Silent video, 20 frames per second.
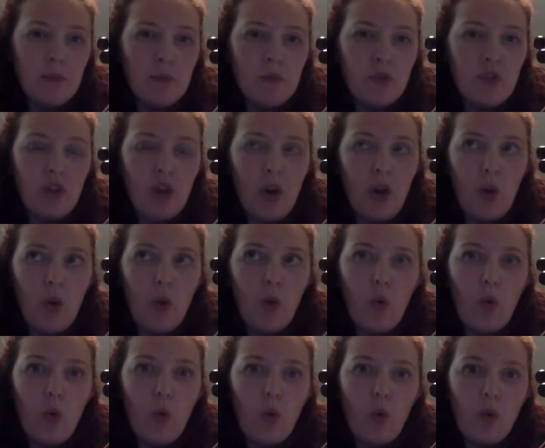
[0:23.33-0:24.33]
So
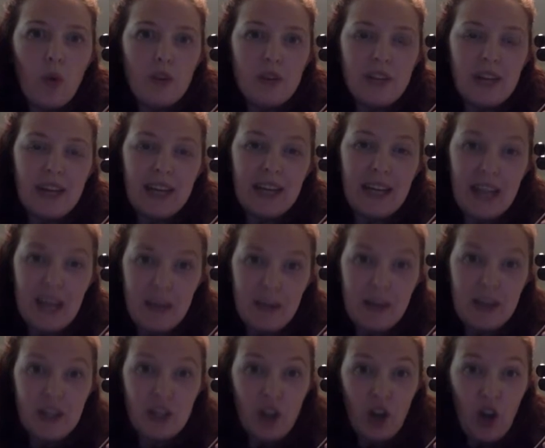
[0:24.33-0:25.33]

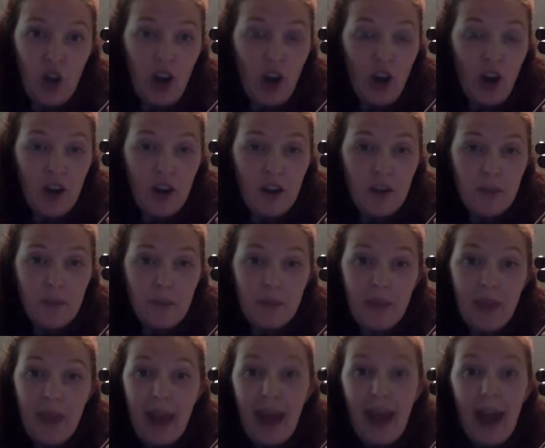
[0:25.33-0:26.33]
dynamics are
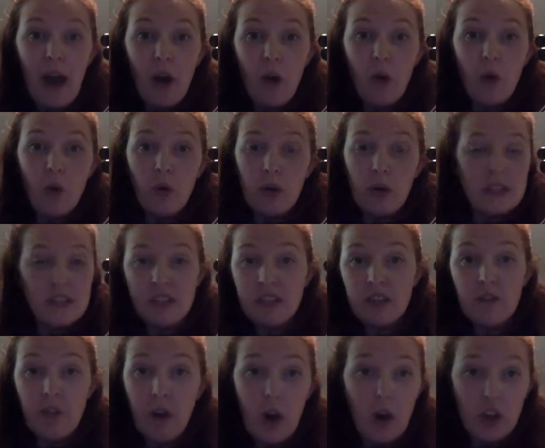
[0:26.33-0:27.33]
how it's the
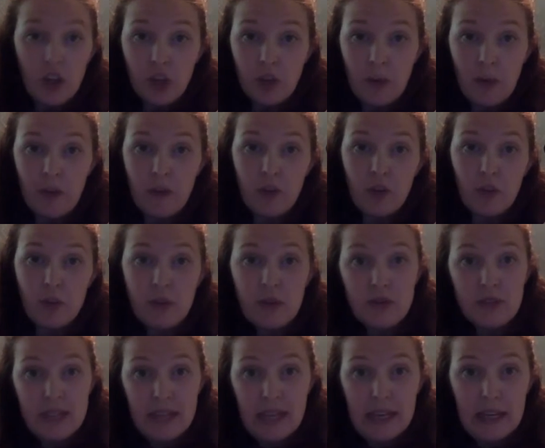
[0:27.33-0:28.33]
volume of your
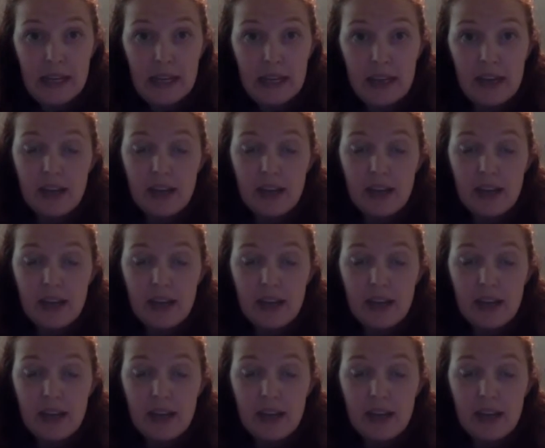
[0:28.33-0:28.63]
music.